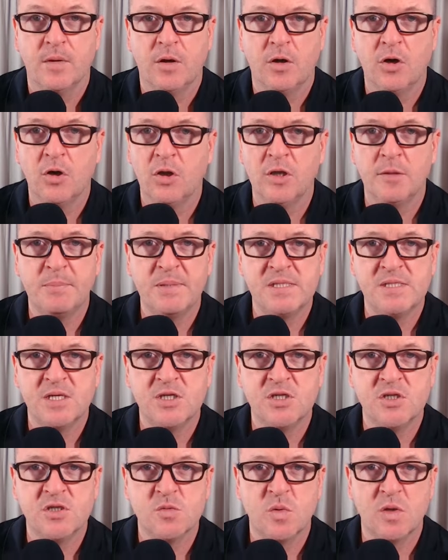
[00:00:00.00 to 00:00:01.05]
All the
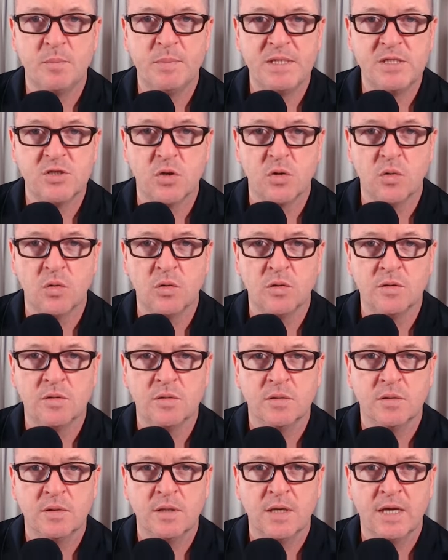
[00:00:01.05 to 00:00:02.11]
positions will be sold
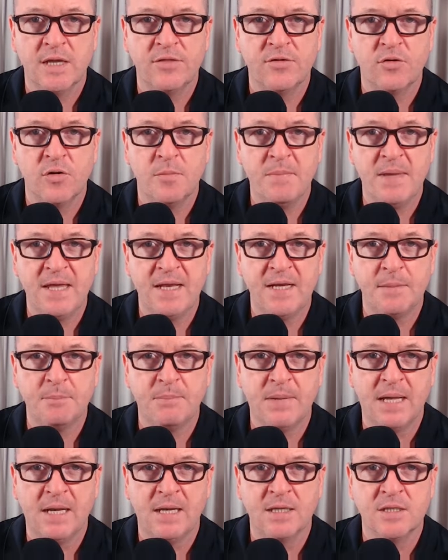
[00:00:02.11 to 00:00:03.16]
and the remaining
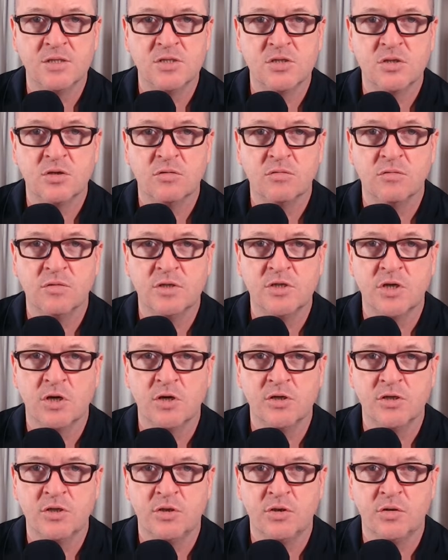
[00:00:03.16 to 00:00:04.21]
balance
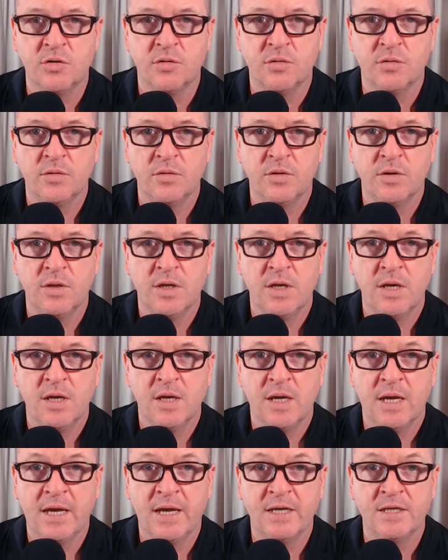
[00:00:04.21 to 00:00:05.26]
returned to you,
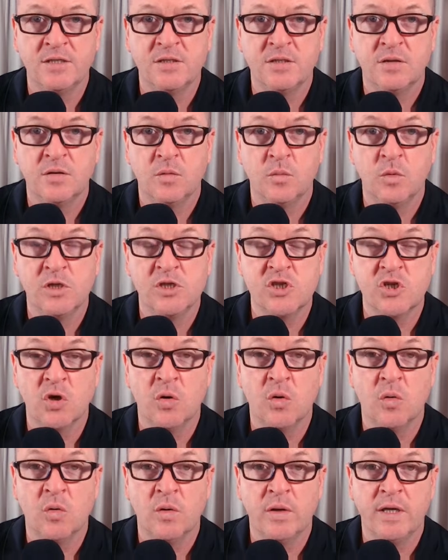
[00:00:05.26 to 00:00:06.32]
and will
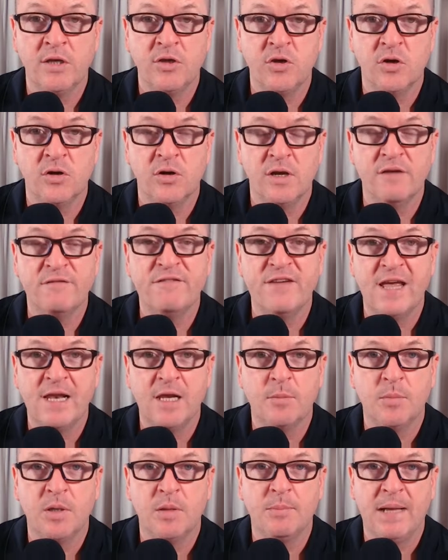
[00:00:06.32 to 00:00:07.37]
show in your
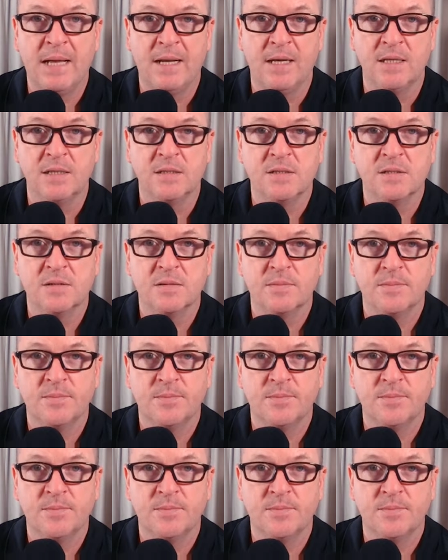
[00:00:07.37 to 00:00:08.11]
available balance.